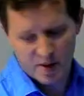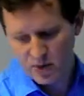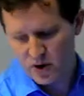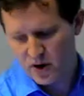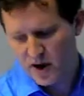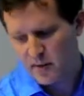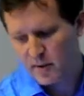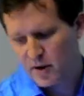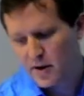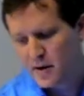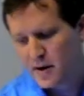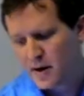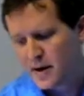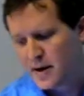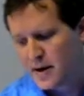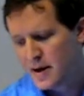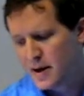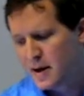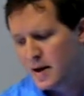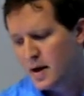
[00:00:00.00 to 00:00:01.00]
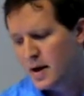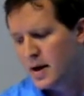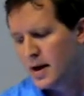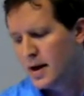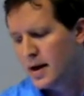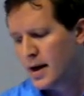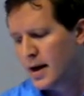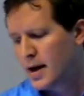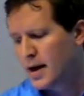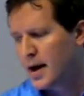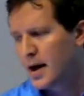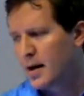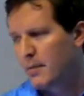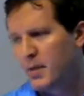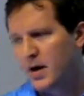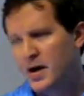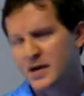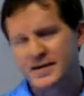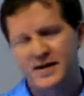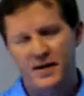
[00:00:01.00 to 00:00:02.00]
a programmer.
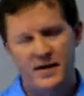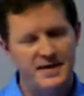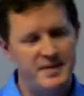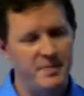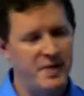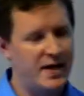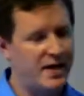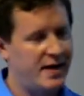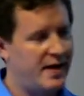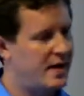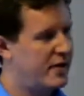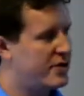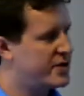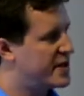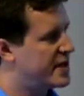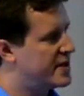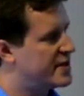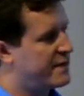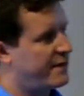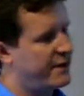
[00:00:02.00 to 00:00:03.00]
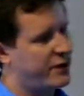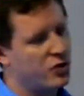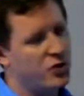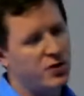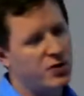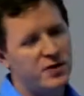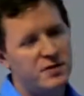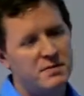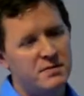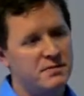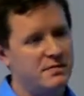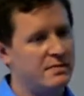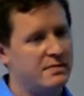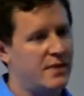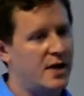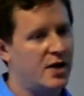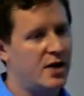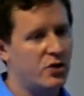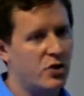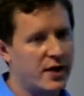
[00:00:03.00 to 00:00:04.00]
But I like to make an analogy to food
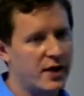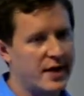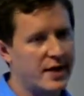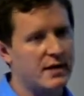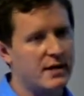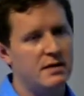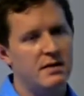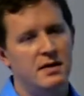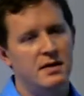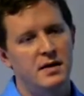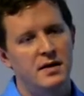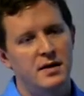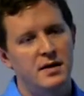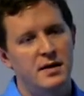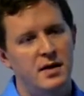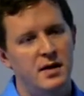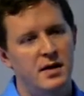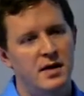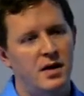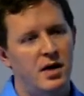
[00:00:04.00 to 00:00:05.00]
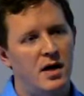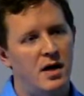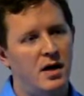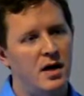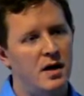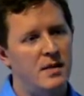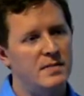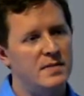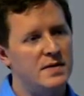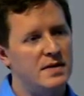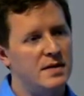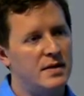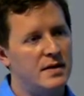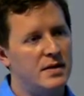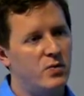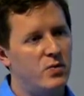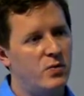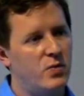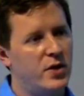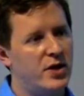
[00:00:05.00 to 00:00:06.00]
and cooking. Um,
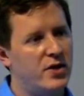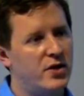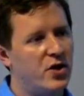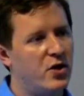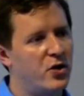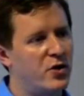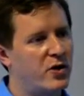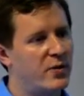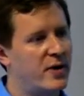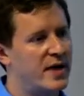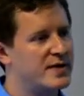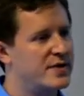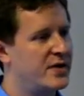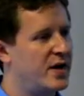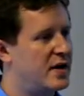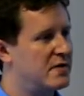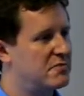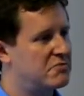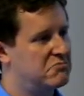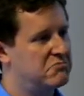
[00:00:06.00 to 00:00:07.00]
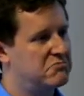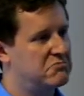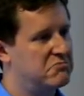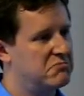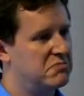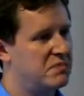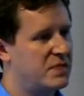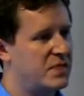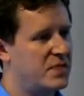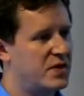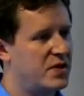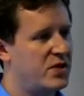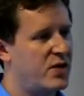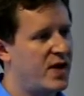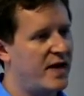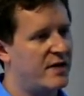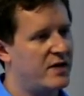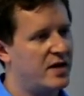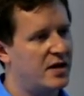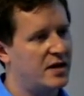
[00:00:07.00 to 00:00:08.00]
when you go to a restaurant, you
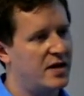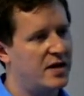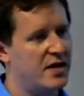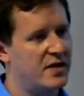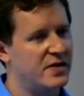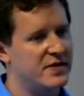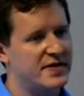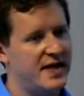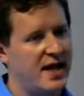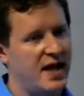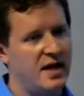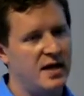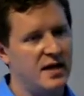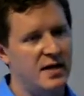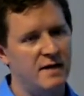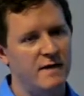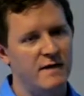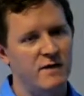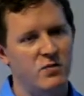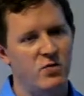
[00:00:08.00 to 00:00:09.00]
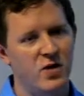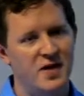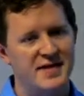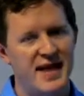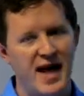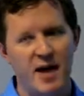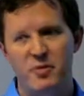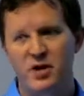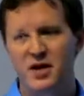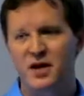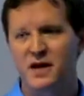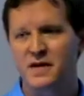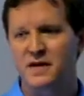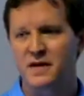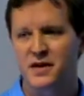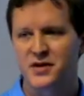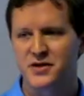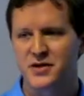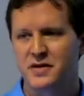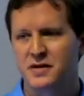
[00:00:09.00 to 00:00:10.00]
have a, an understanding of what's happening in the
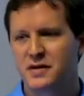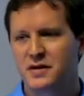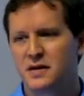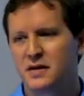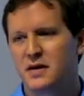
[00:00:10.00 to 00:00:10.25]
kitchen.